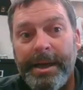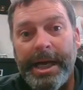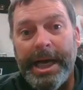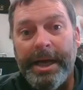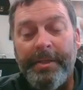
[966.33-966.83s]

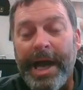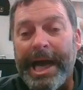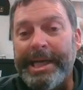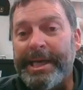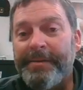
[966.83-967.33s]
The
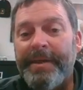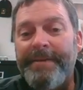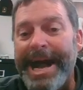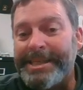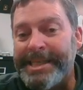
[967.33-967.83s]
idea of the
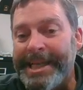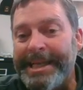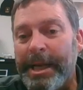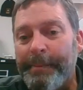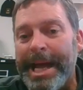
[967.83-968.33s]
vaccine
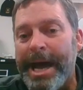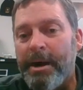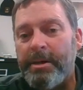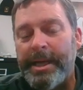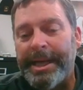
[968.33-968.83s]
coming
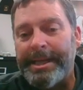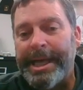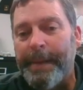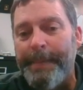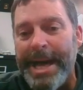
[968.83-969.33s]
out and
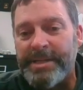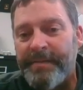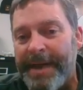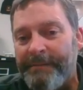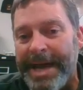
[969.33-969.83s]
the impacts
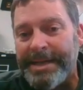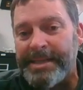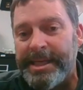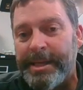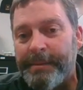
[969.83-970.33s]
of that
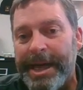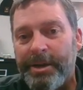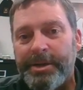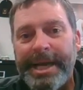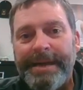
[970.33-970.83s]
vaccine coming
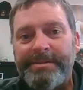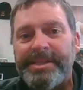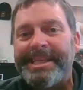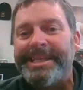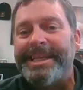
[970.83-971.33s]
out could have
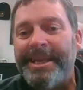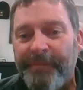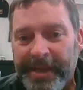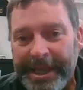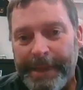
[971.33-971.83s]

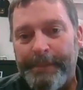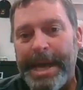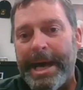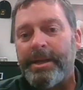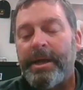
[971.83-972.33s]
significant
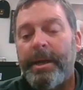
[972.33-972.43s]
impact